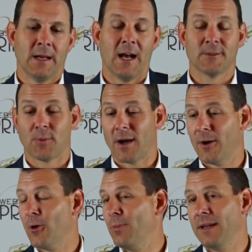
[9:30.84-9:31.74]
I was proud
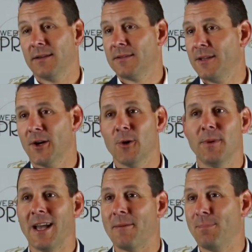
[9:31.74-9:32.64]
of Obi. You know,
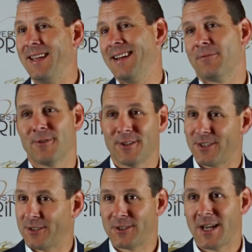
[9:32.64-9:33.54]
Obi got beaten up for a
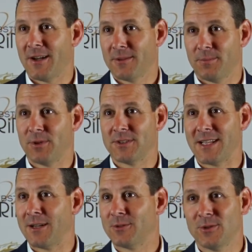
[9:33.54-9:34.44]
touchdown to put us
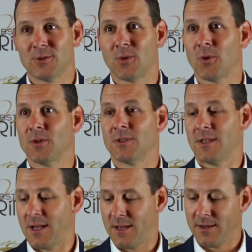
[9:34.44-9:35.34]
down 2 scores,
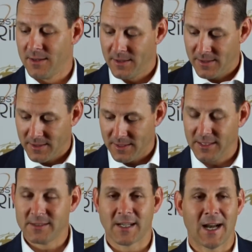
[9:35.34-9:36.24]
and then
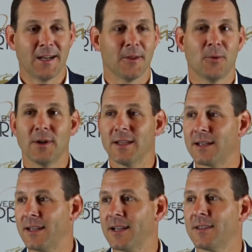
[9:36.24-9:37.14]
he's kind of the one
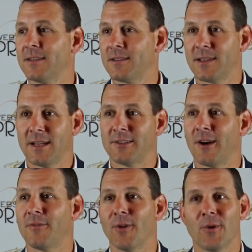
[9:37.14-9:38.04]
that kicked
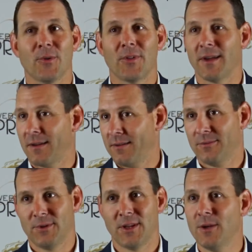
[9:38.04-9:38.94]
off the whole thing
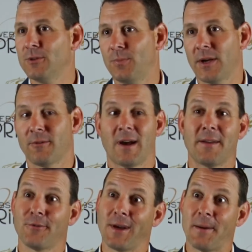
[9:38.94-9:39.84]
with a huge pick right
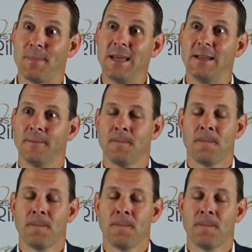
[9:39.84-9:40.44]
after he got beat.